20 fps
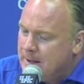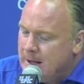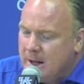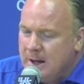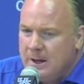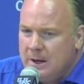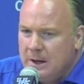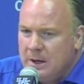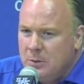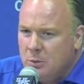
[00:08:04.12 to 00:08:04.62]

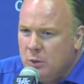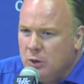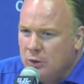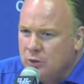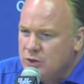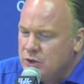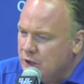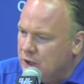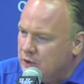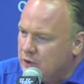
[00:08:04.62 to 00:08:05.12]
Yeah, it
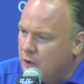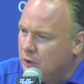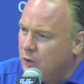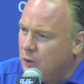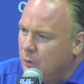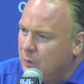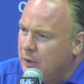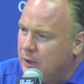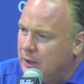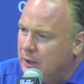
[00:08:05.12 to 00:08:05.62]
will change a
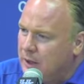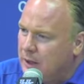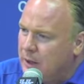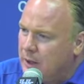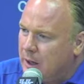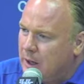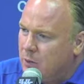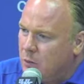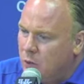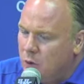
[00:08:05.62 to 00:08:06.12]
little bit.
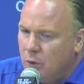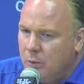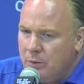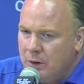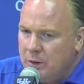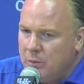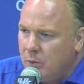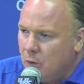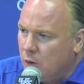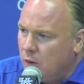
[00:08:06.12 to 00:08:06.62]
I will
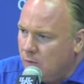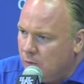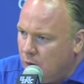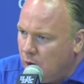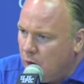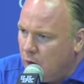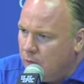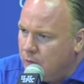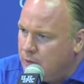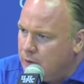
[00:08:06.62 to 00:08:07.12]
be more
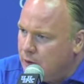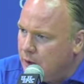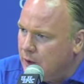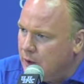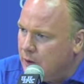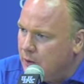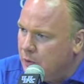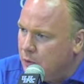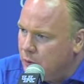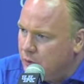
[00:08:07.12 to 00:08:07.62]
involved
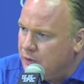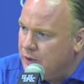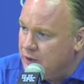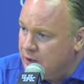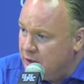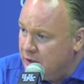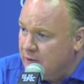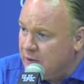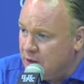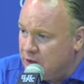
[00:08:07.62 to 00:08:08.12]
with the
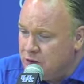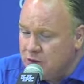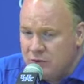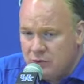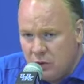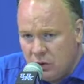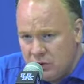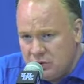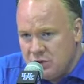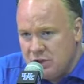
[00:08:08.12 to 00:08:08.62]
defense as
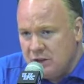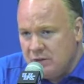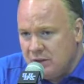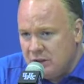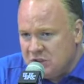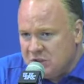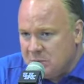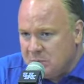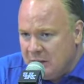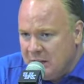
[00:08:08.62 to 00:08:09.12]
far as
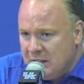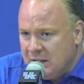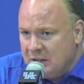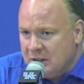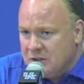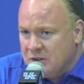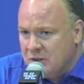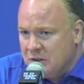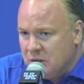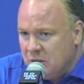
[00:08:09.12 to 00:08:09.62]
defensive
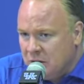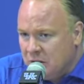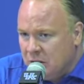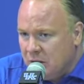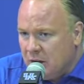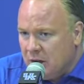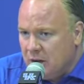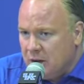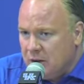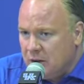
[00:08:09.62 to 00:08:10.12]
meetings,
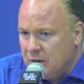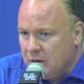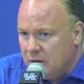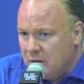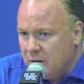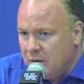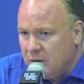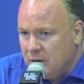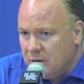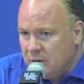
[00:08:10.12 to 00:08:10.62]

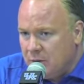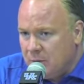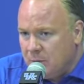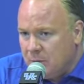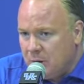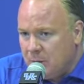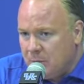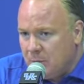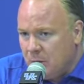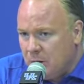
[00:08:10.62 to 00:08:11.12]
the
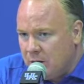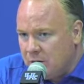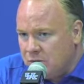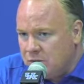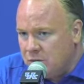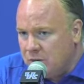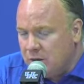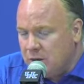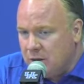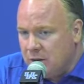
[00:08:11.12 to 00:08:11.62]

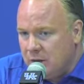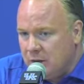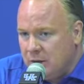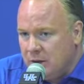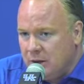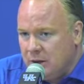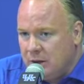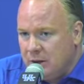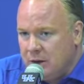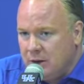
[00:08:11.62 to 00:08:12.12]
preparation,
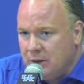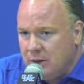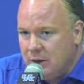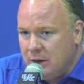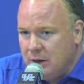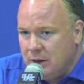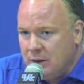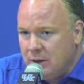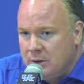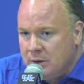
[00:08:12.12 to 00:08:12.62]

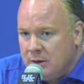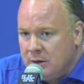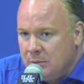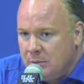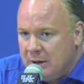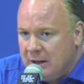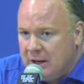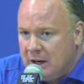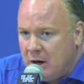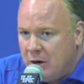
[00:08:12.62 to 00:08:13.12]
and
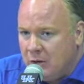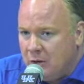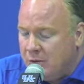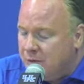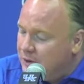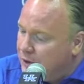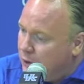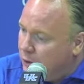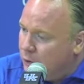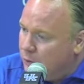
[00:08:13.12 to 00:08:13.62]
being out on the
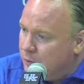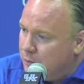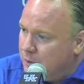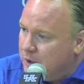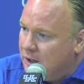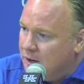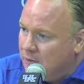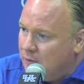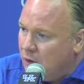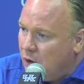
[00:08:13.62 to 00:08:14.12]
field and
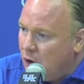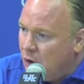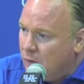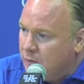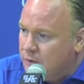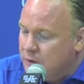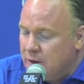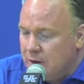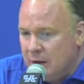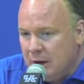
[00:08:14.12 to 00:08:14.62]
being
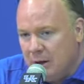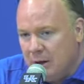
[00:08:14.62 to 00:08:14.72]
involved.